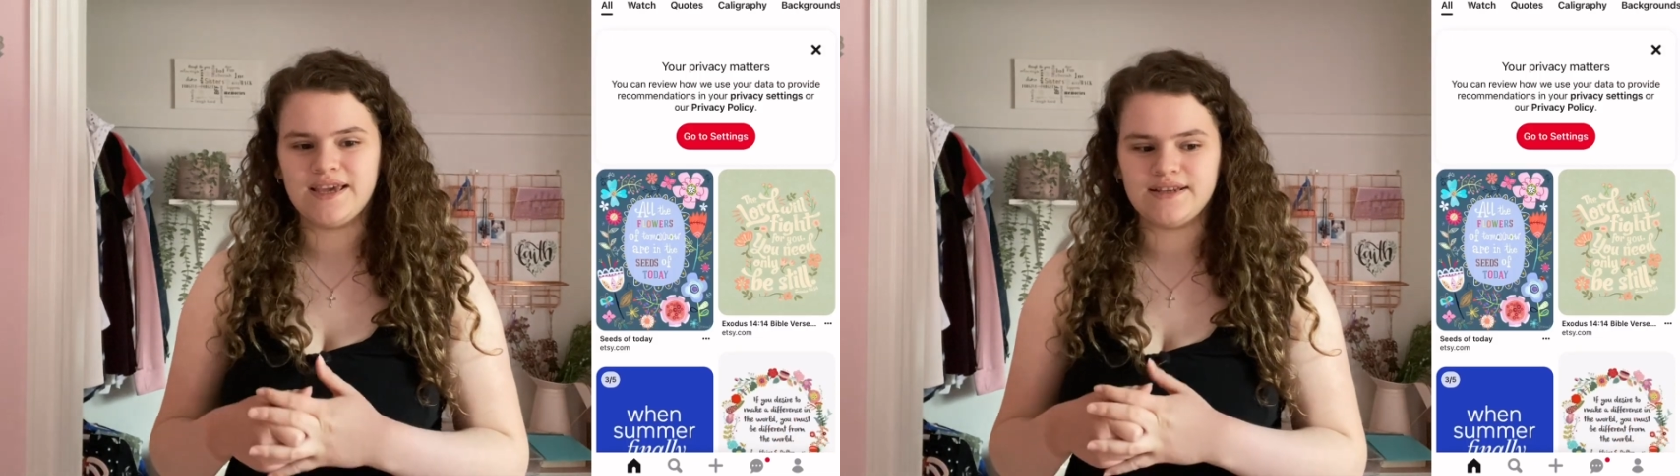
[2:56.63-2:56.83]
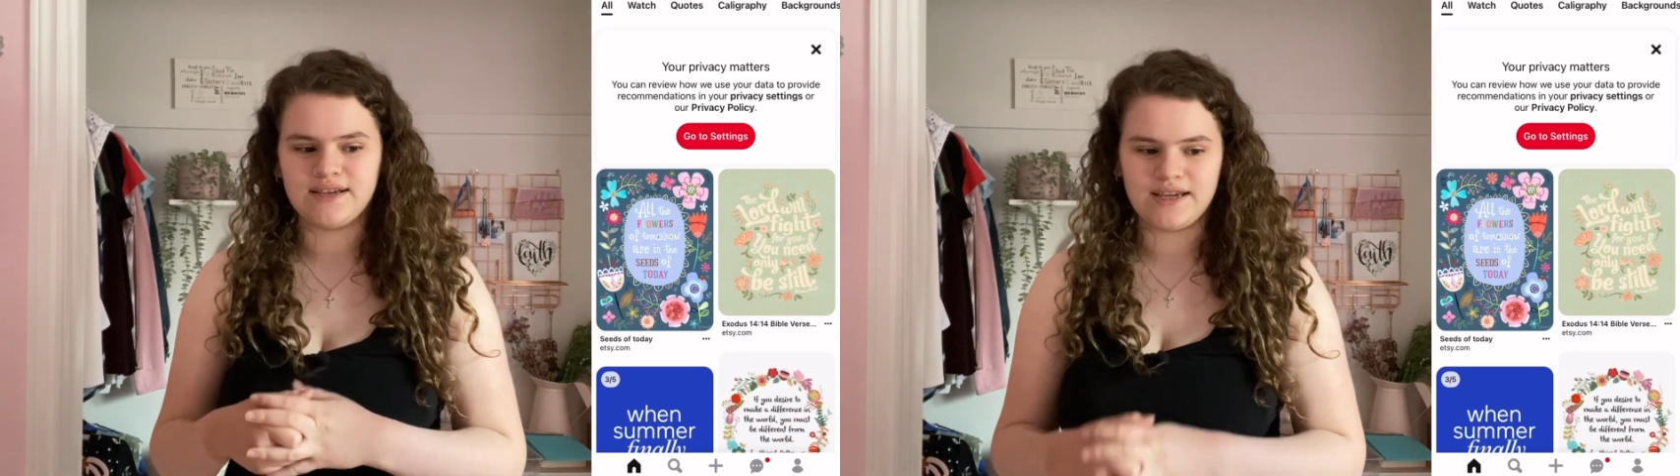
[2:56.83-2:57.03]

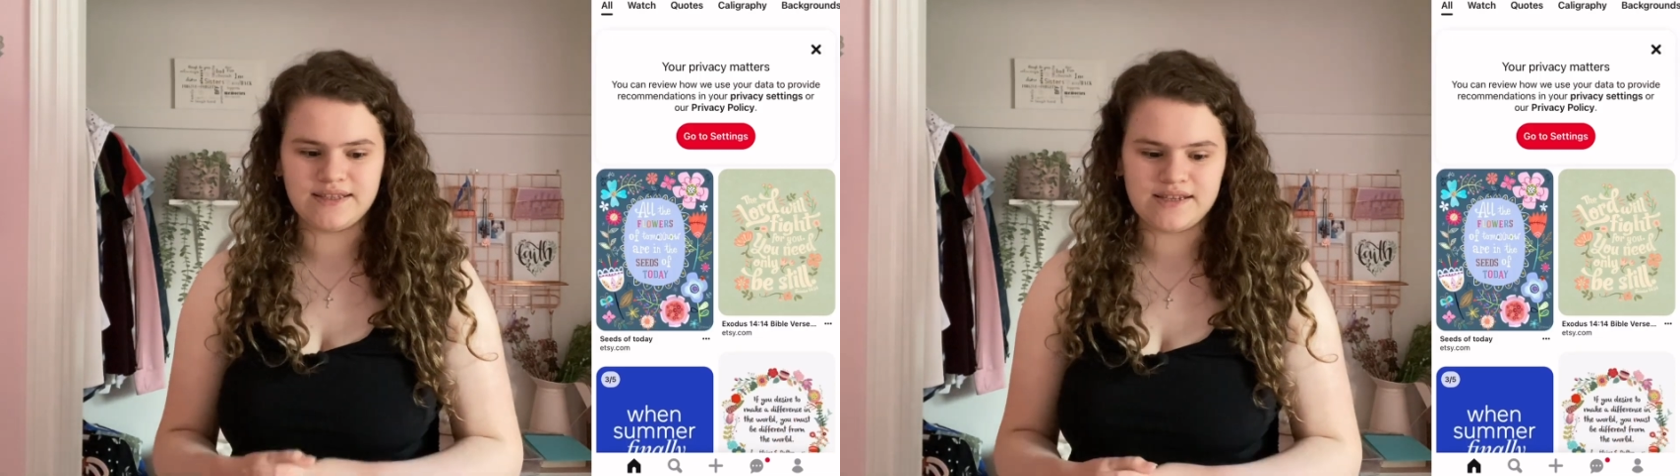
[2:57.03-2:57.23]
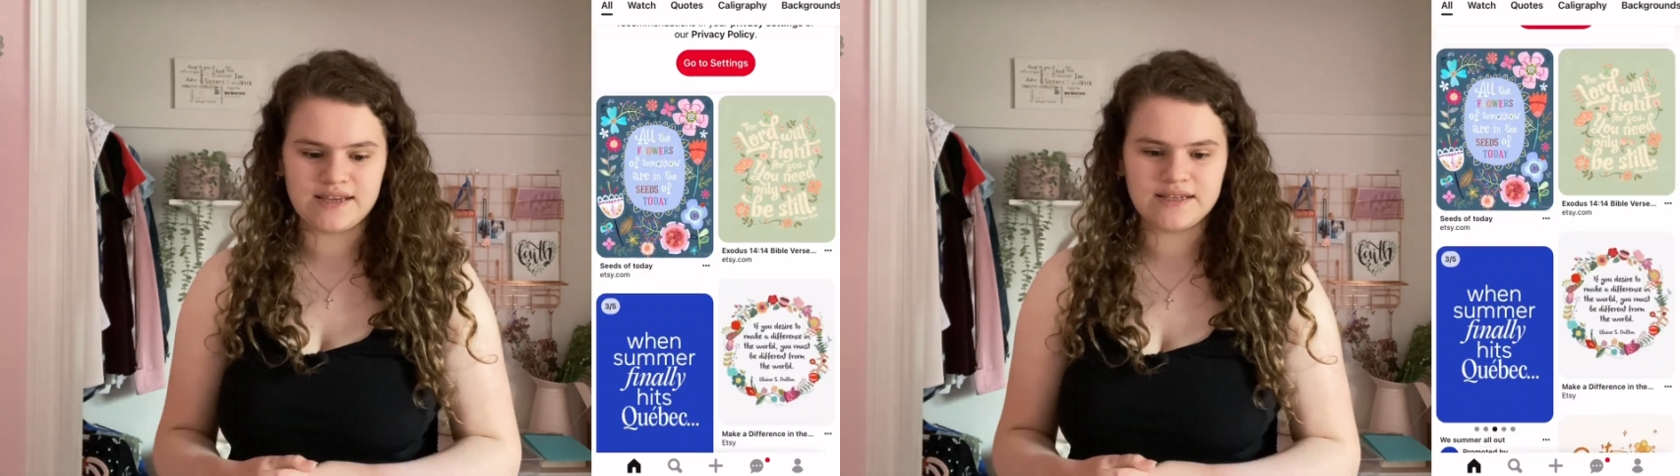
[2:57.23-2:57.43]
and
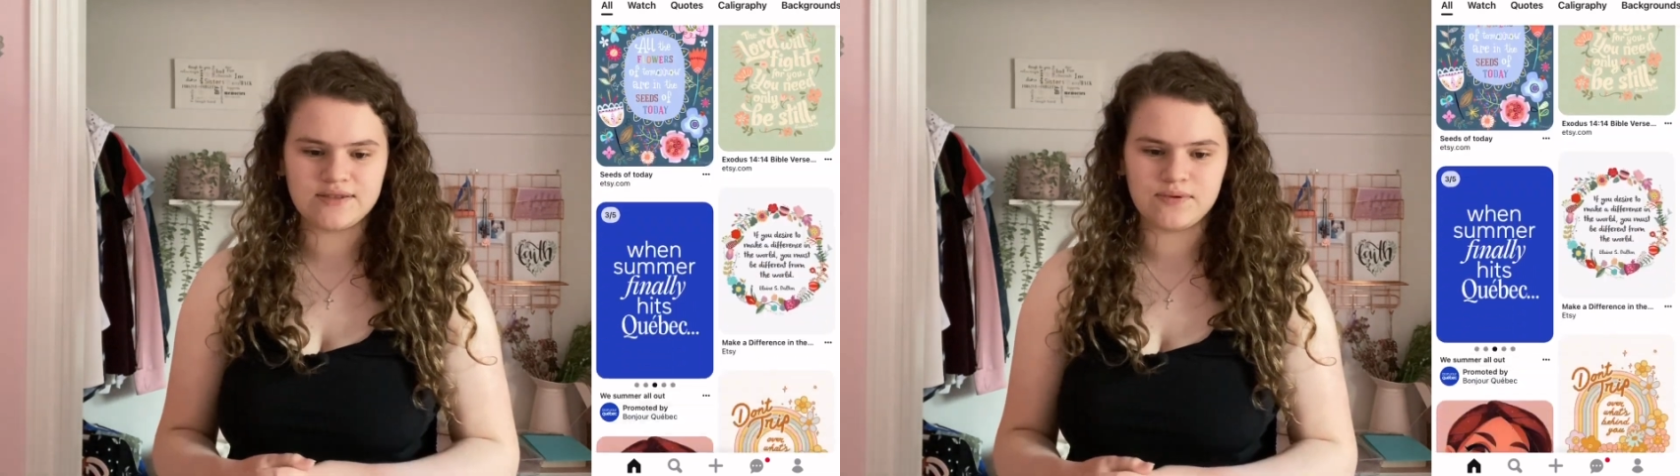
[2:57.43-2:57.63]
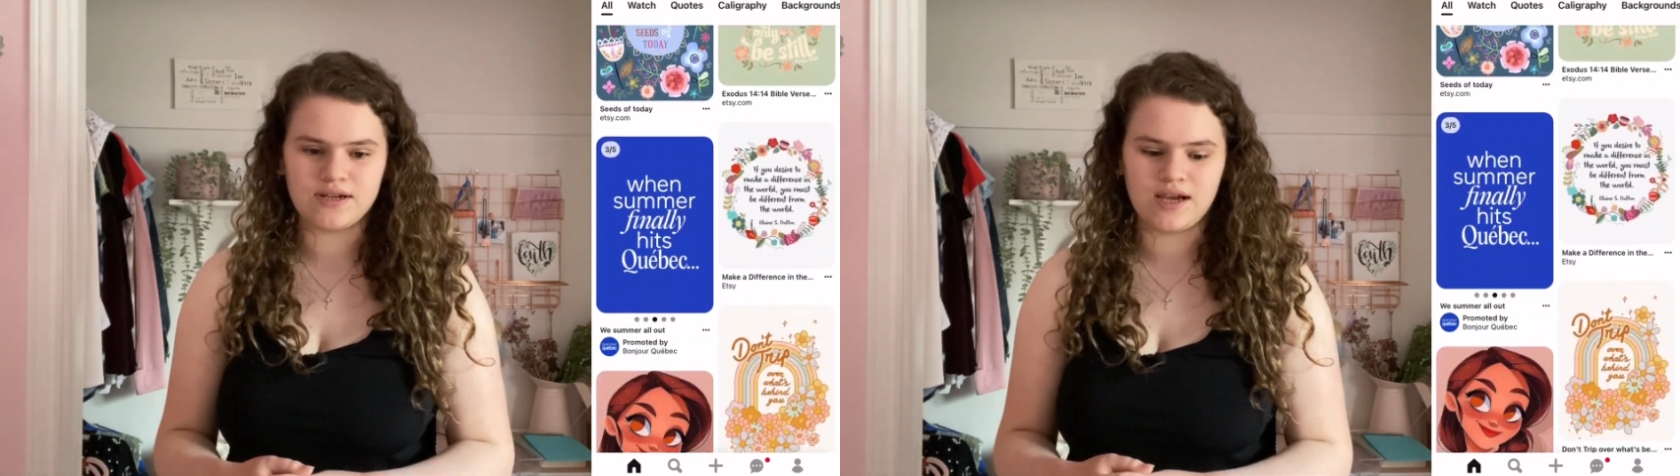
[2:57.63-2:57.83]

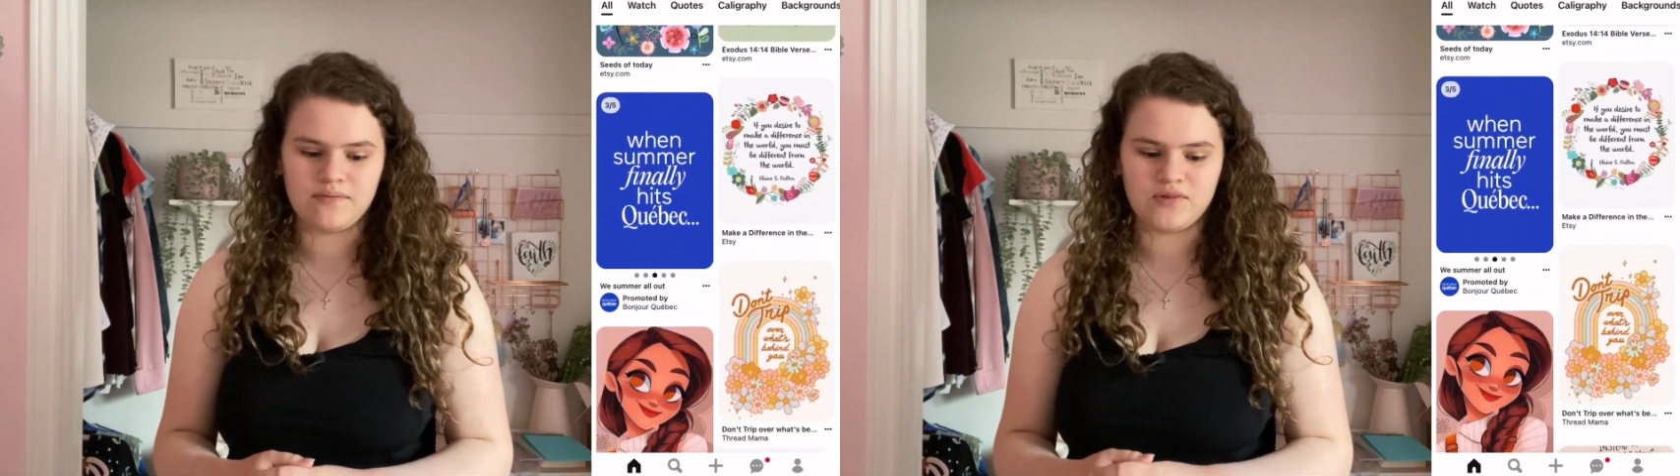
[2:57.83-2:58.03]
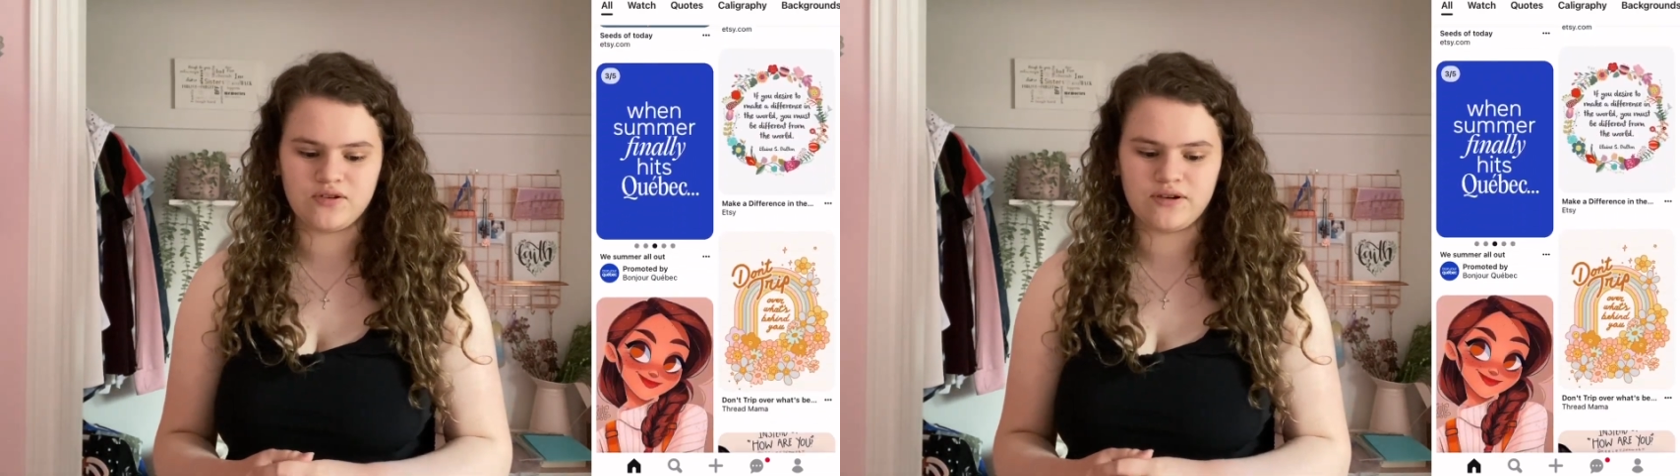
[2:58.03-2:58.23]
ideas when
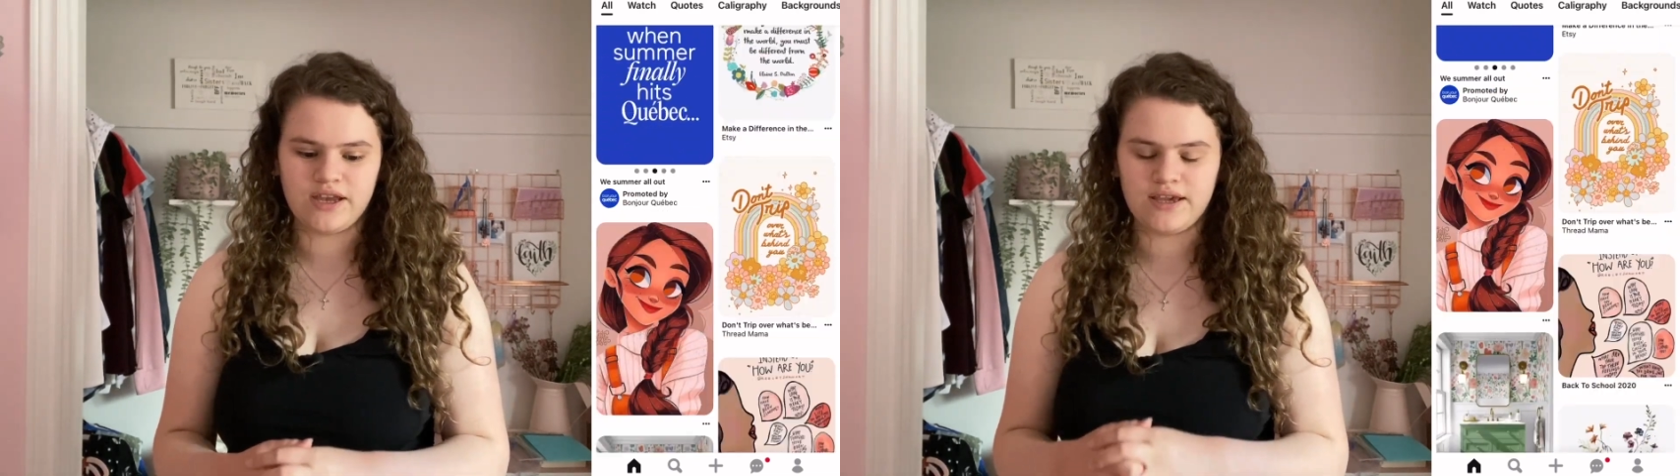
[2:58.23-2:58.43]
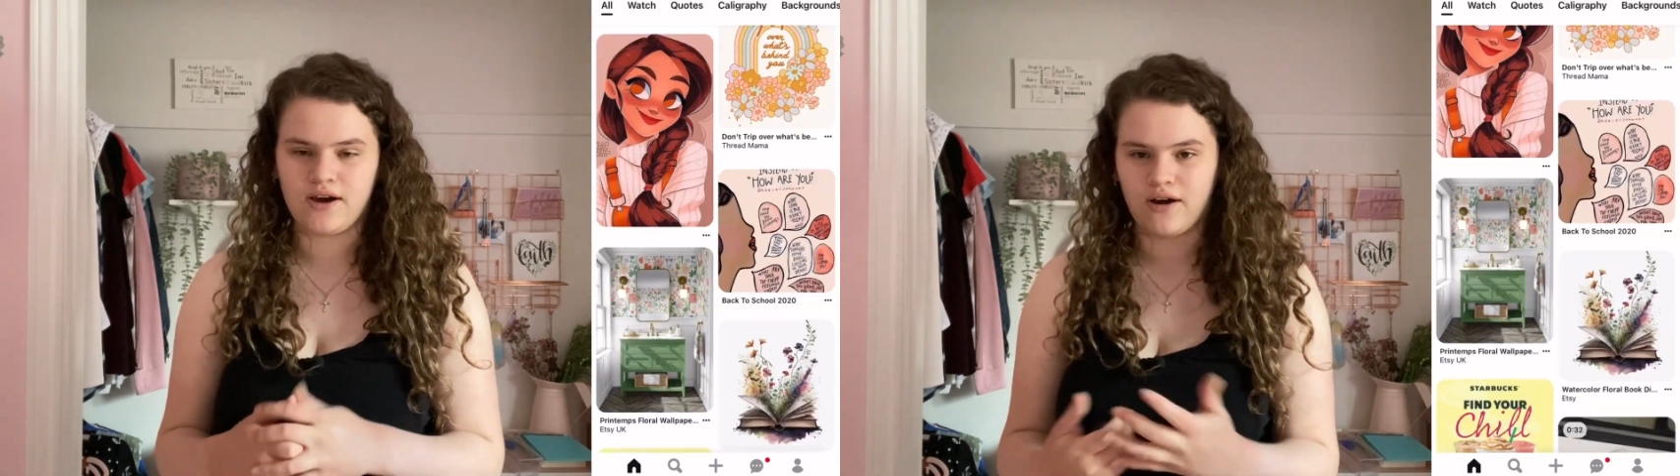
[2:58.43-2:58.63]
I'm
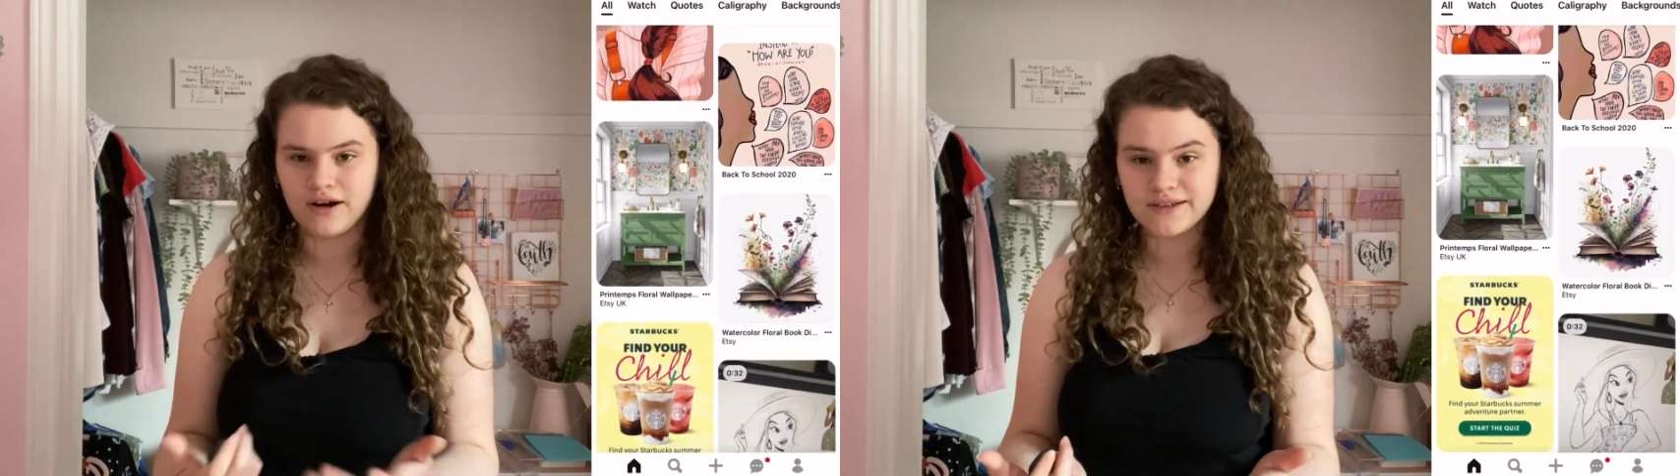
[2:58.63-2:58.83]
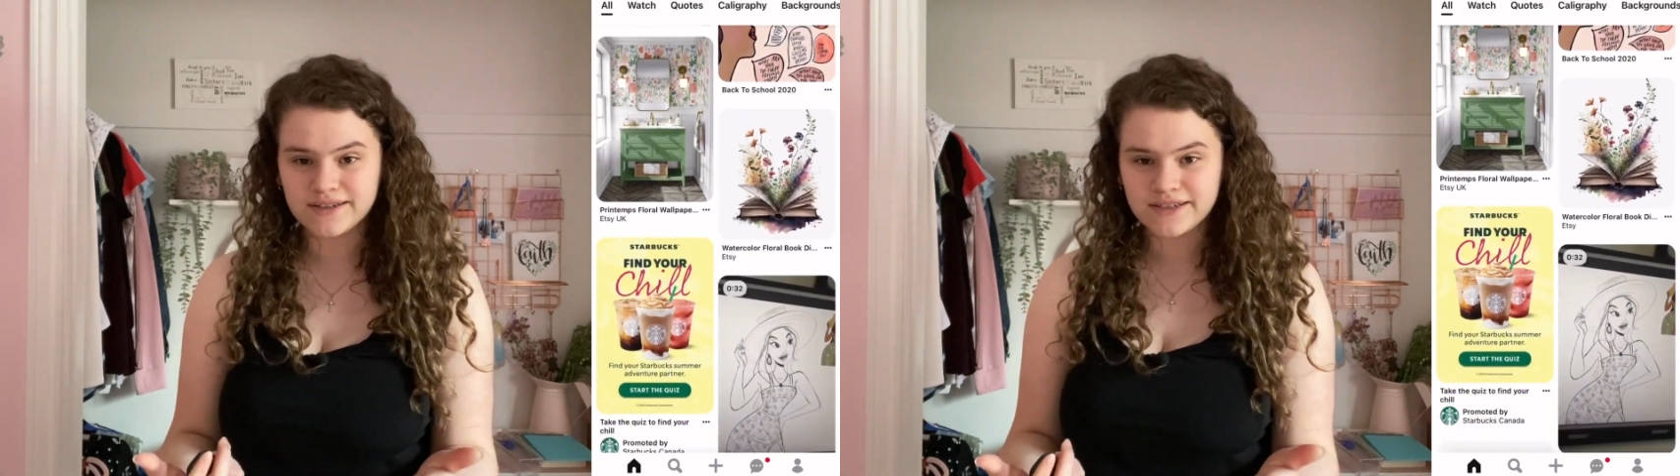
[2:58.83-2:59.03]
creating art.